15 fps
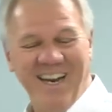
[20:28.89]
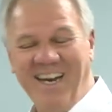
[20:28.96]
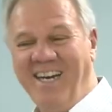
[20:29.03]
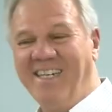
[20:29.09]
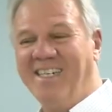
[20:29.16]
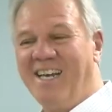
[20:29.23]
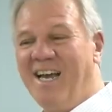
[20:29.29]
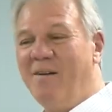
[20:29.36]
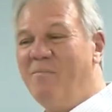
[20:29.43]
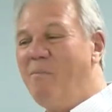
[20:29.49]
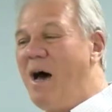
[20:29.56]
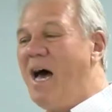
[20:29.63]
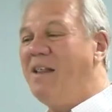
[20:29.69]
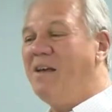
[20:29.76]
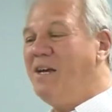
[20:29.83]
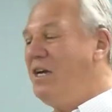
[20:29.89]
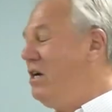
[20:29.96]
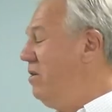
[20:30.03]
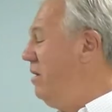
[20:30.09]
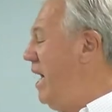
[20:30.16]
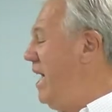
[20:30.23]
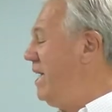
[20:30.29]
that he said by the
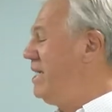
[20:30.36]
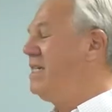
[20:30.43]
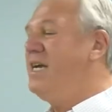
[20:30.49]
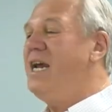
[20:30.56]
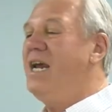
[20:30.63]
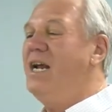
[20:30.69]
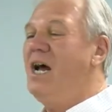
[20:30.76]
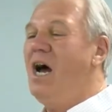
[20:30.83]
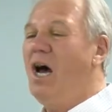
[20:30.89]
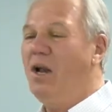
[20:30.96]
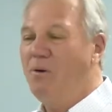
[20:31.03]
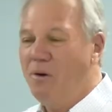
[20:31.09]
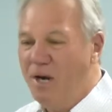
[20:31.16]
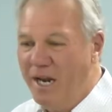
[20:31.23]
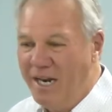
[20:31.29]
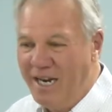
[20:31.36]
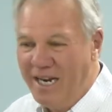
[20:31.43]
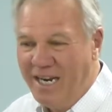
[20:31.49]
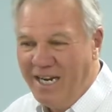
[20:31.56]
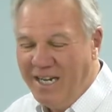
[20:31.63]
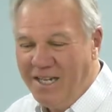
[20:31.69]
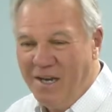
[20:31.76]
year 1800,
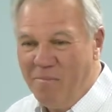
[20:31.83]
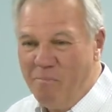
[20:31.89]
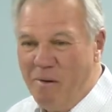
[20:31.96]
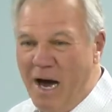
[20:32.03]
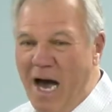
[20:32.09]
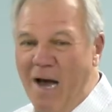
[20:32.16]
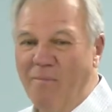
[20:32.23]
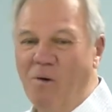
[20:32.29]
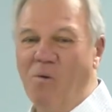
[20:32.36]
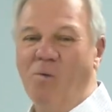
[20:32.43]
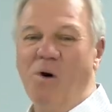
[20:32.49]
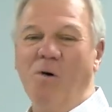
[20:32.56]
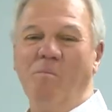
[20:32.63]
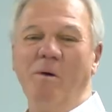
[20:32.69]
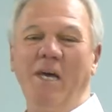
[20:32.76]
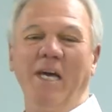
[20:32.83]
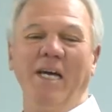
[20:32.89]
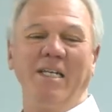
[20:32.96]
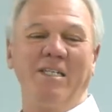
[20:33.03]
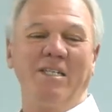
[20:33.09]
the Bible will be